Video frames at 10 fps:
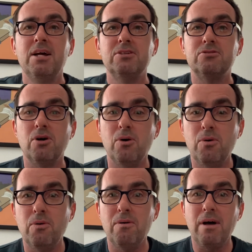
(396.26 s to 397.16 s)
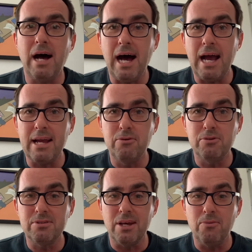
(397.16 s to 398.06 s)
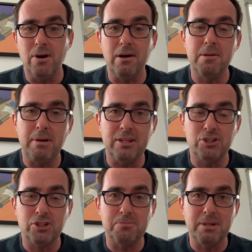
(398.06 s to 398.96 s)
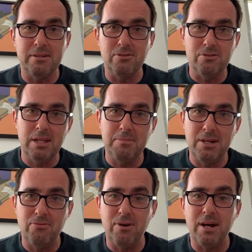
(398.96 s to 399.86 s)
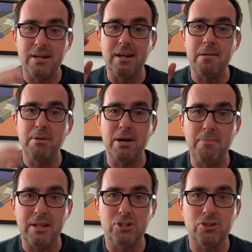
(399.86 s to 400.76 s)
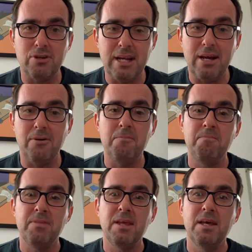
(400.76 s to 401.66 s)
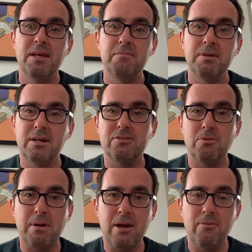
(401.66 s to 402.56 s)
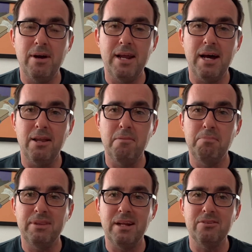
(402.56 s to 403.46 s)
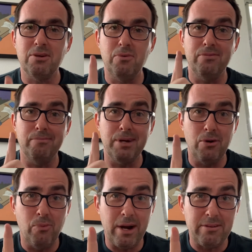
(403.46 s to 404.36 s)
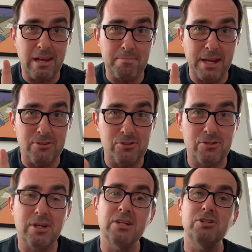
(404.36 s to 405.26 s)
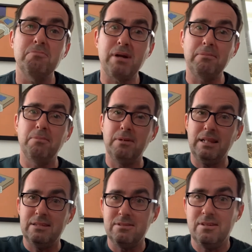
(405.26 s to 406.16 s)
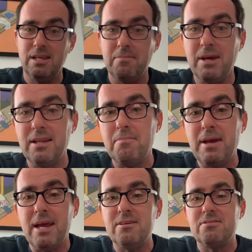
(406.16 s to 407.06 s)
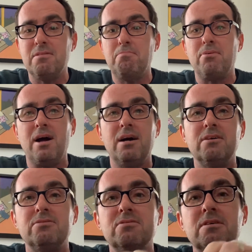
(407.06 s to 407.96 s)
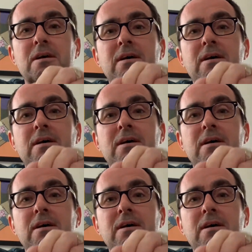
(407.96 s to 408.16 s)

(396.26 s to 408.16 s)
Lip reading: So I was like, well, I'm going to buy the shirt because it was limited run. I better buy the shirt now because it'll probably run out. But then I was like, well, if I'm going to wear that band shirt, I should probably listen to them. And the band is the Bronx.